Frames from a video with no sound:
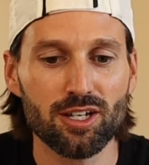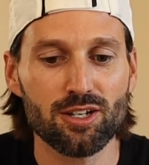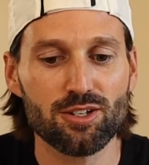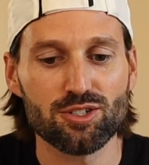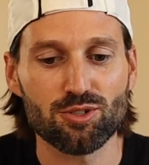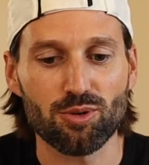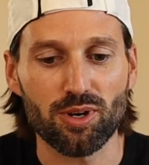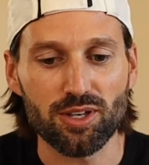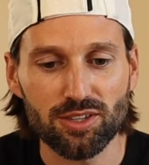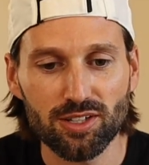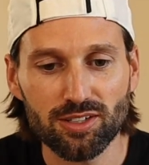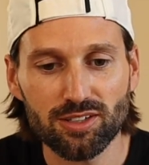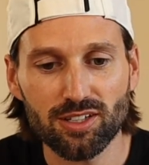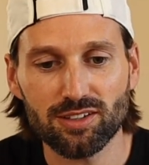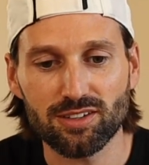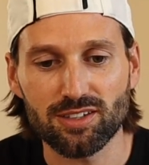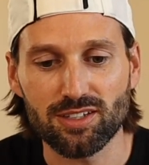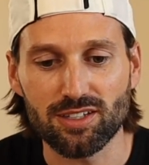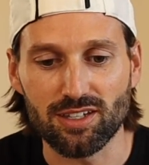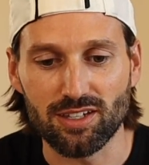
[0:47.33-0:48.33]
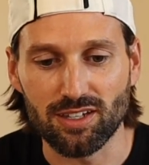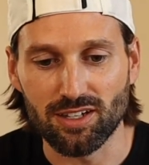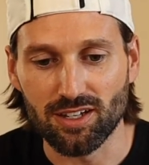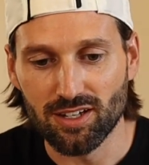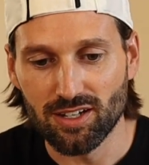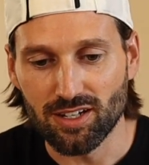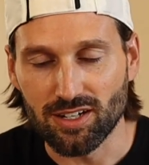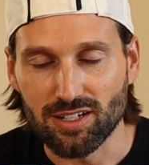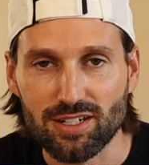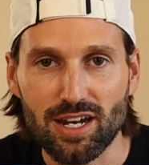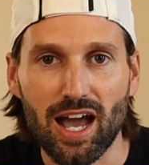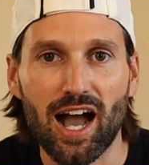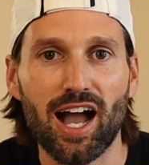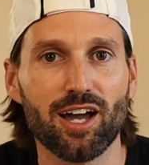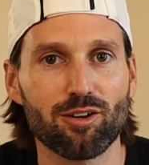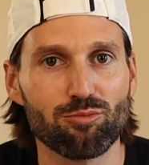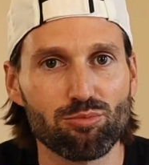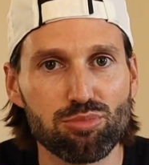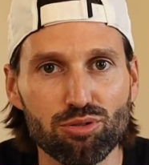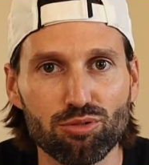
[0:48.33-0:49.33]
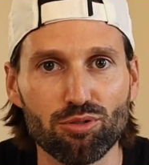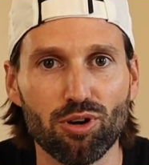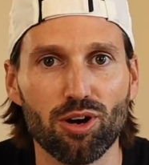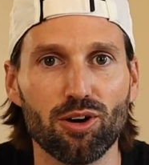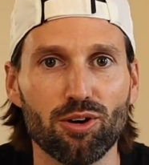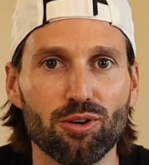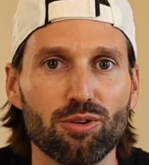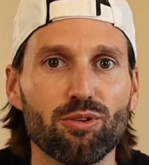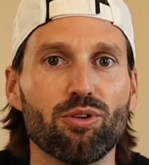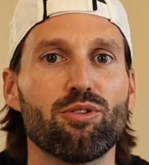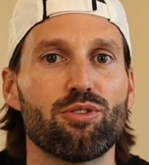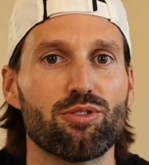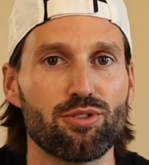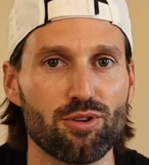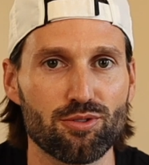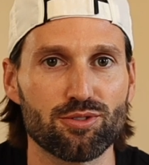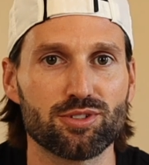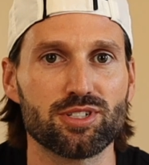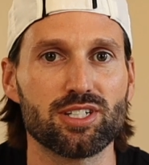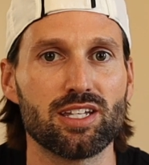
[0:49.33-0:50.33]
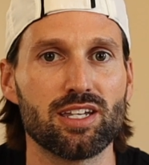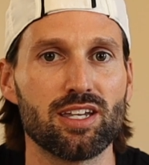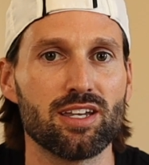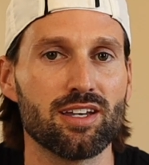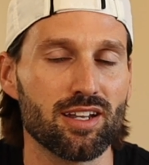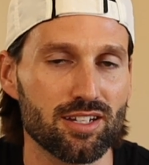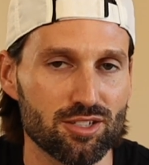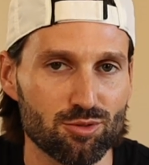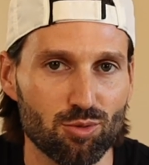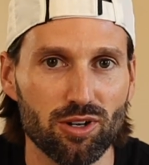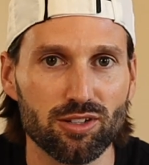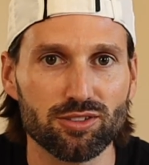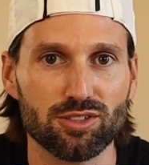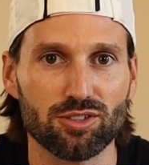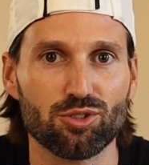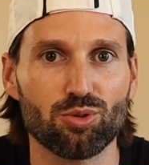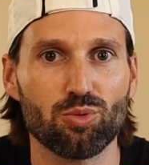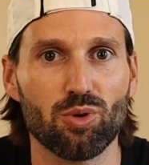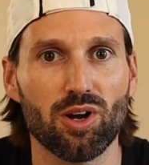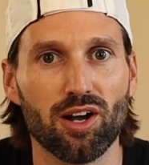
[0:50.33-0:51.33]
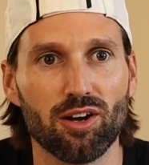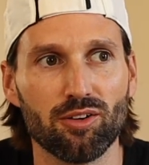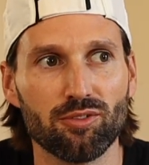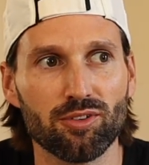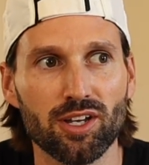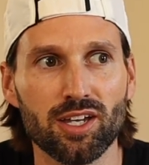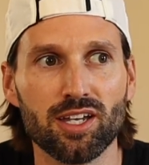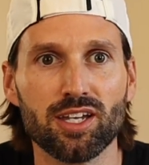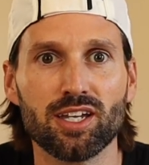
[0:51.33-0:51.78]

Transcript: So I think that the non-Pro 13 as well as the 12